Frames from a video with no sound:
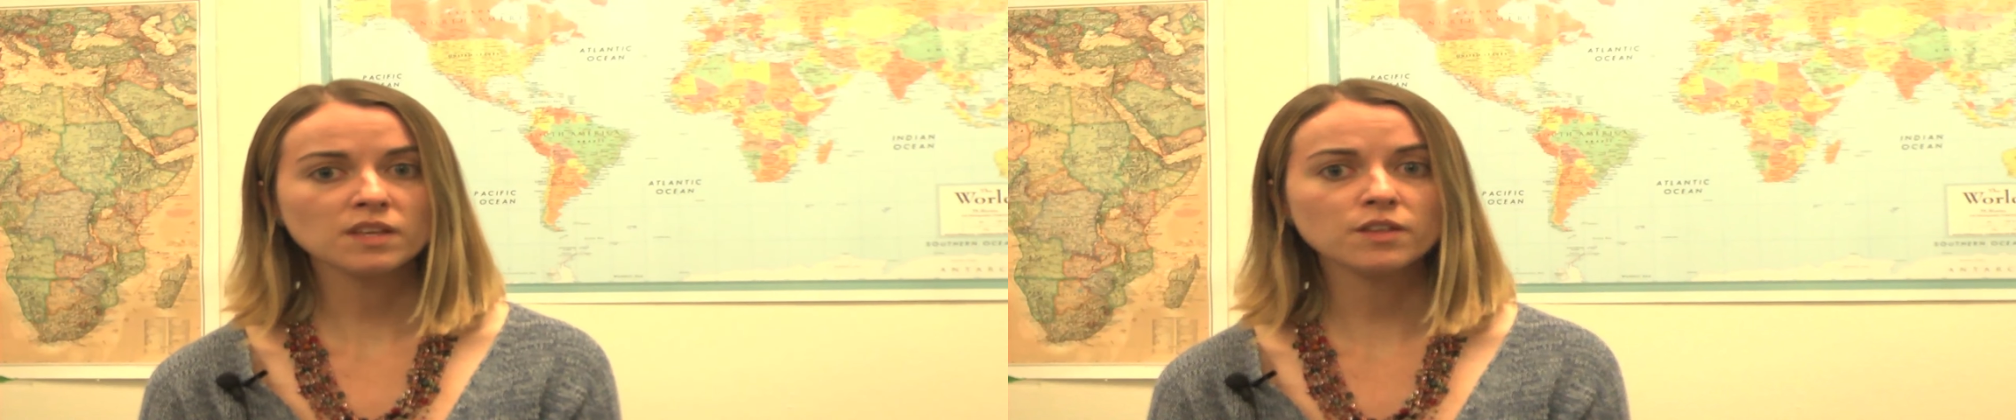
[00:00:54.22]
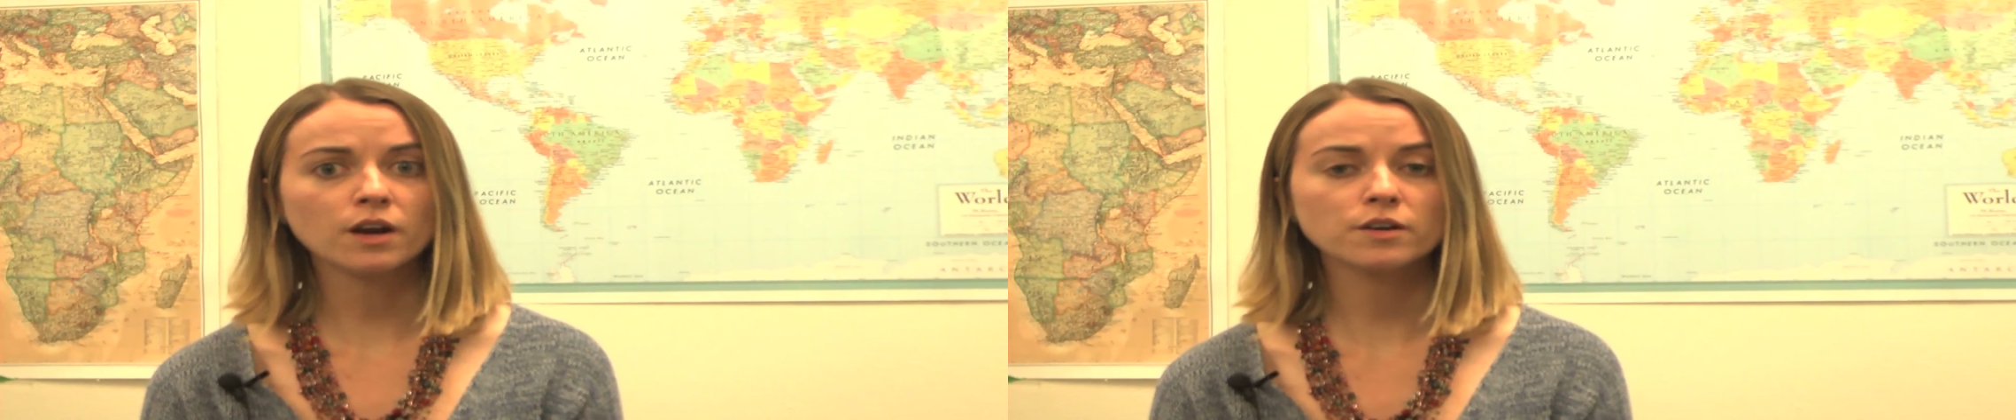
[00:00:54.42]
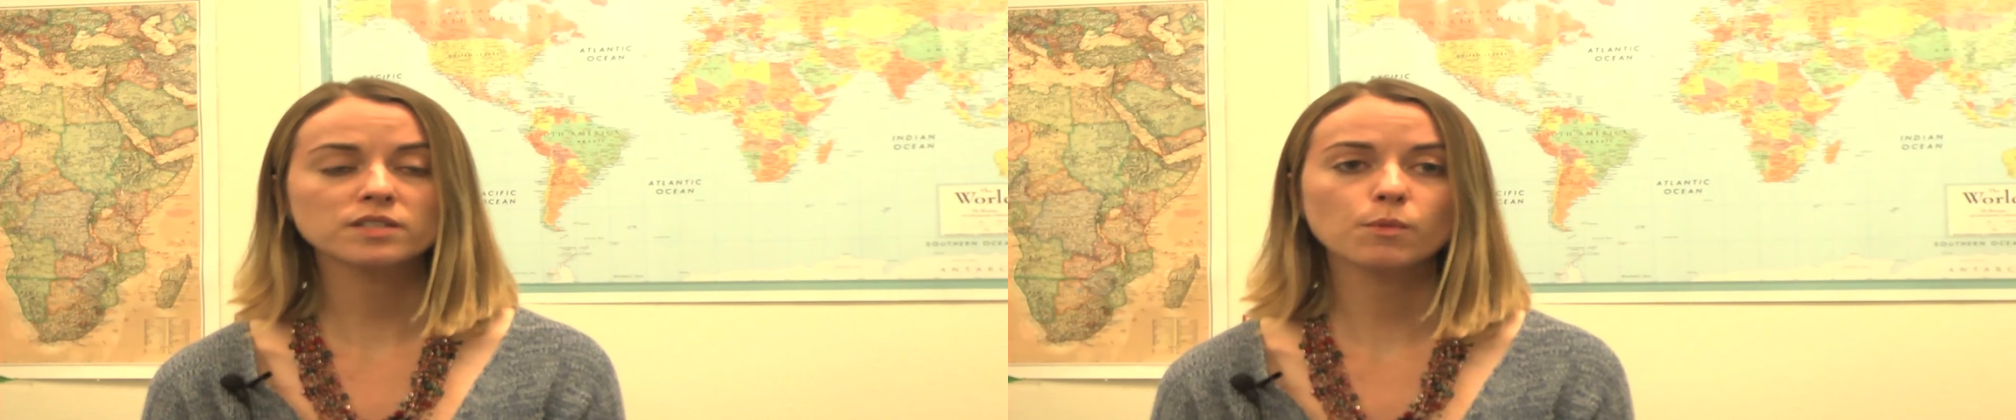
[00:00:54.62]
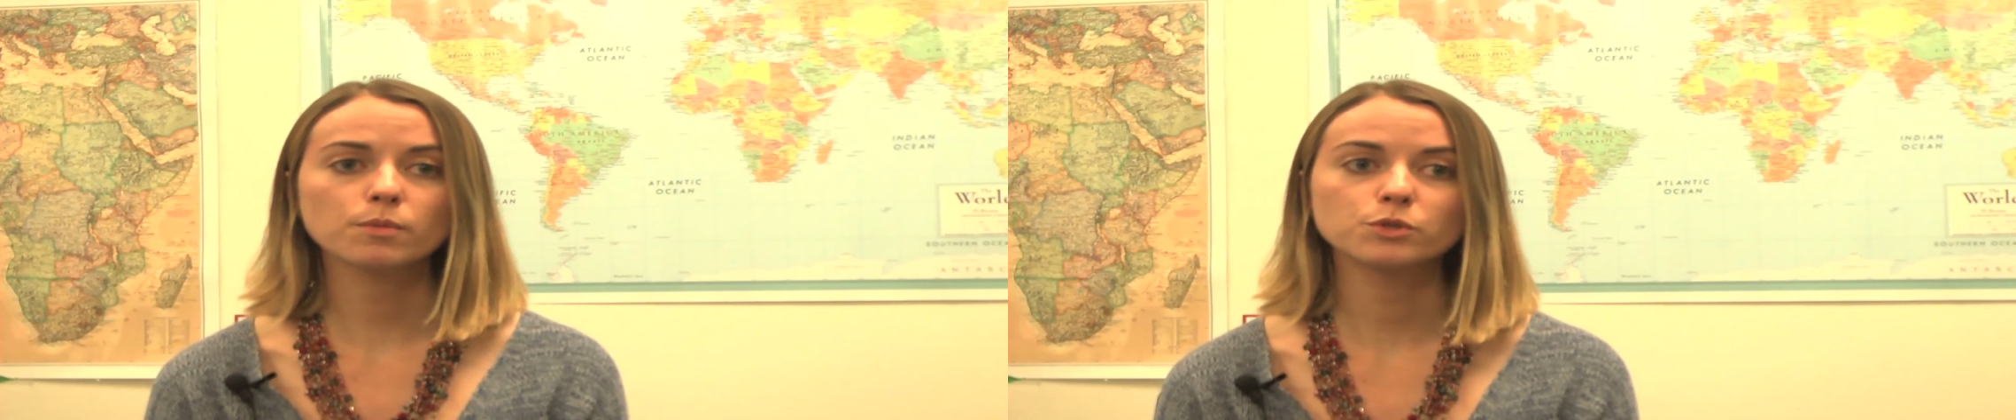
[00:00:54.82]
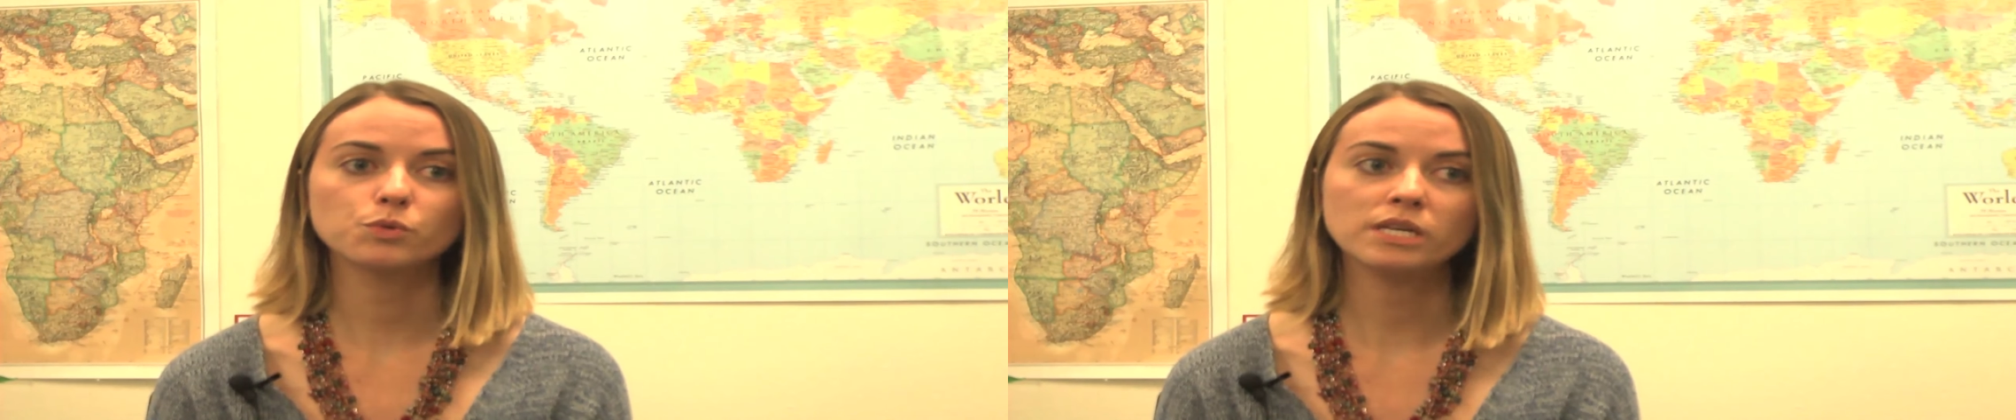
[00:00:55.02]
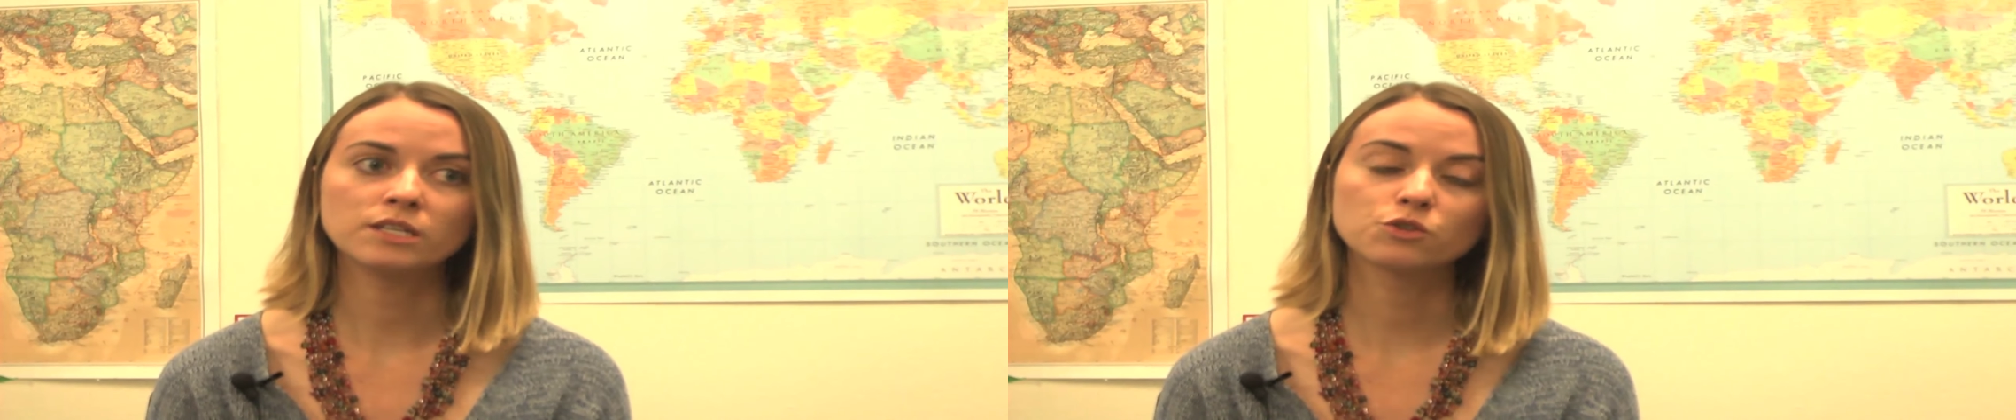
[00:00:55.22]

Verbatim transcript: that are somewhere between